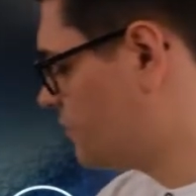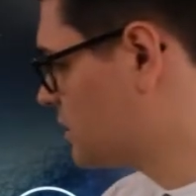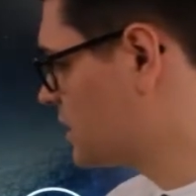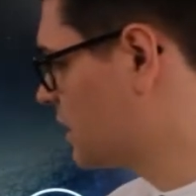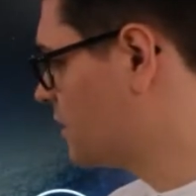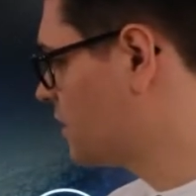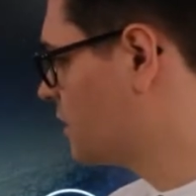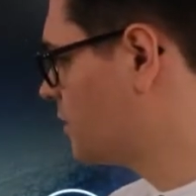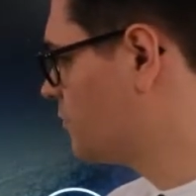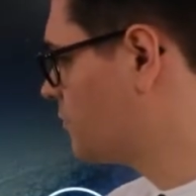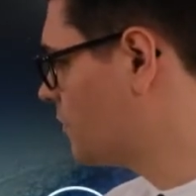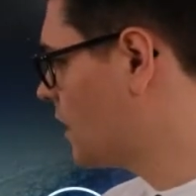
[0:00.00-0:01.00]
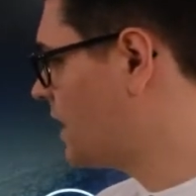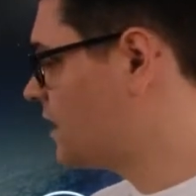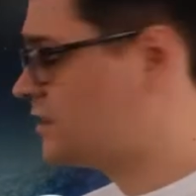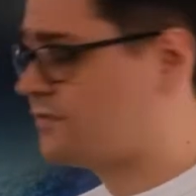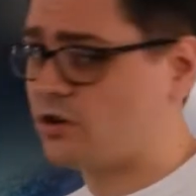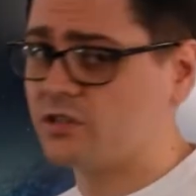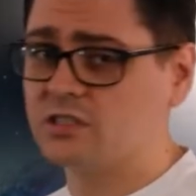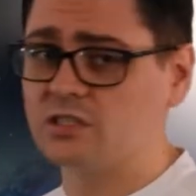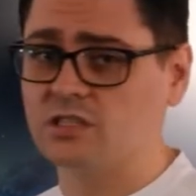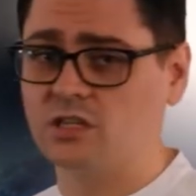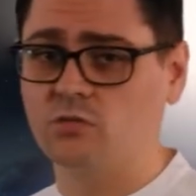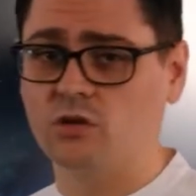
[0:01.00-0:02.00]
obviously any
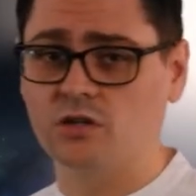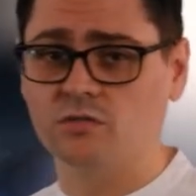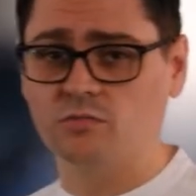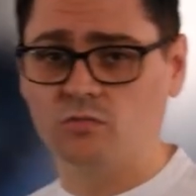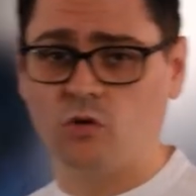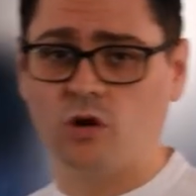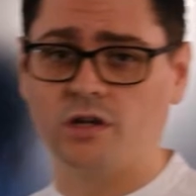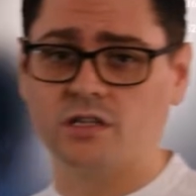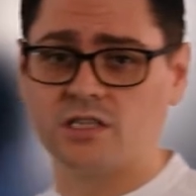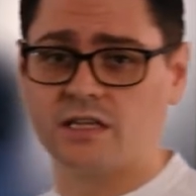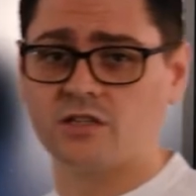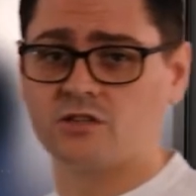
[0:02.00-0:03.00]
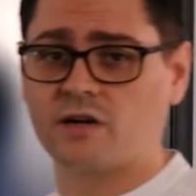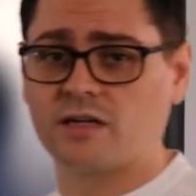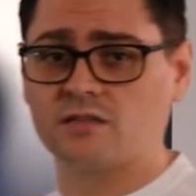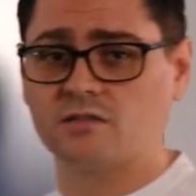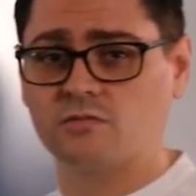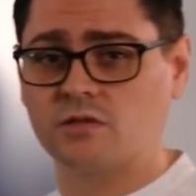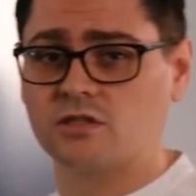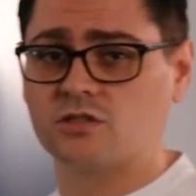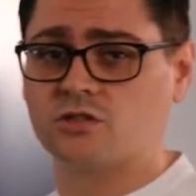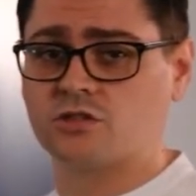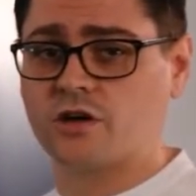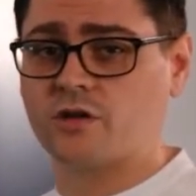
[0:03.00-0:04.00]
devices that you want to wirelessly interact with the
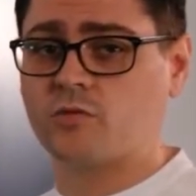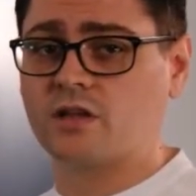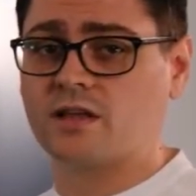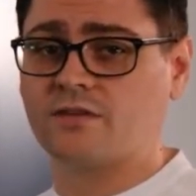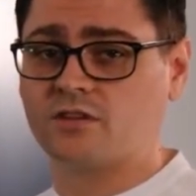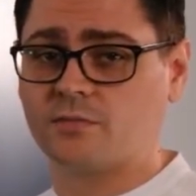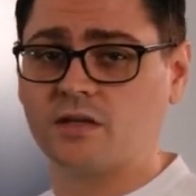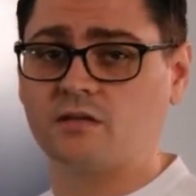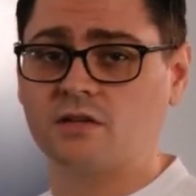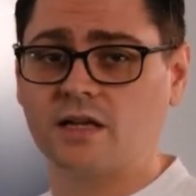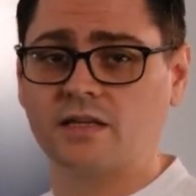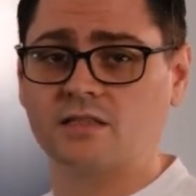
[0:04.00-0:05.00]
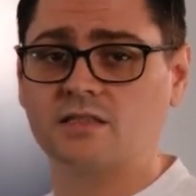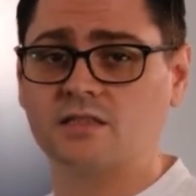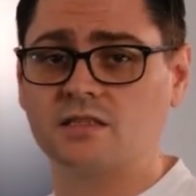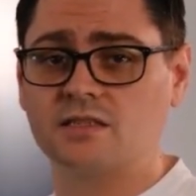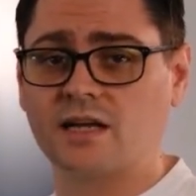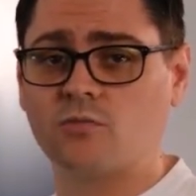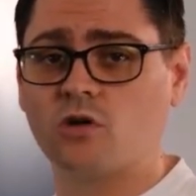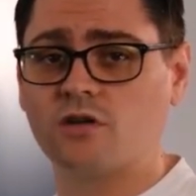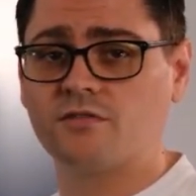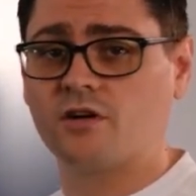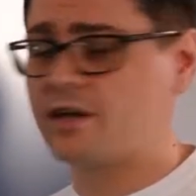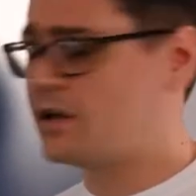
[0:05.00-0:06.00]
touchscreen with have to be connected to the same
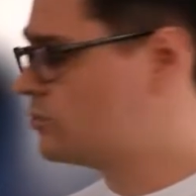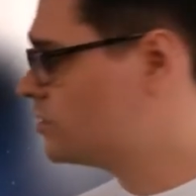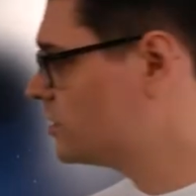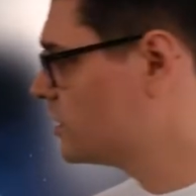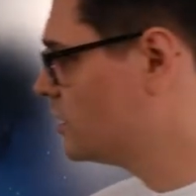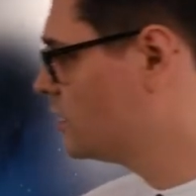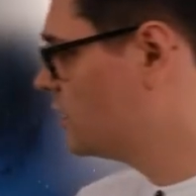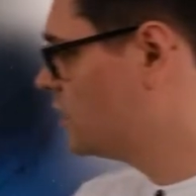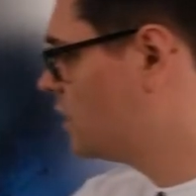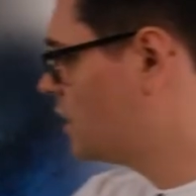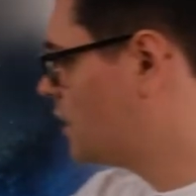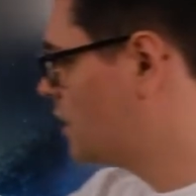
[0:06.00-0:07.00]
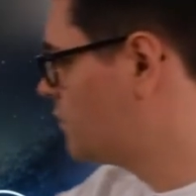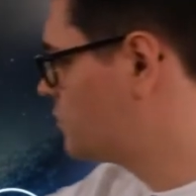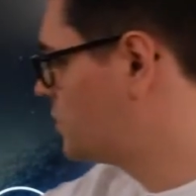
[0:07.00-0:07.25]
Wi-Fi network. So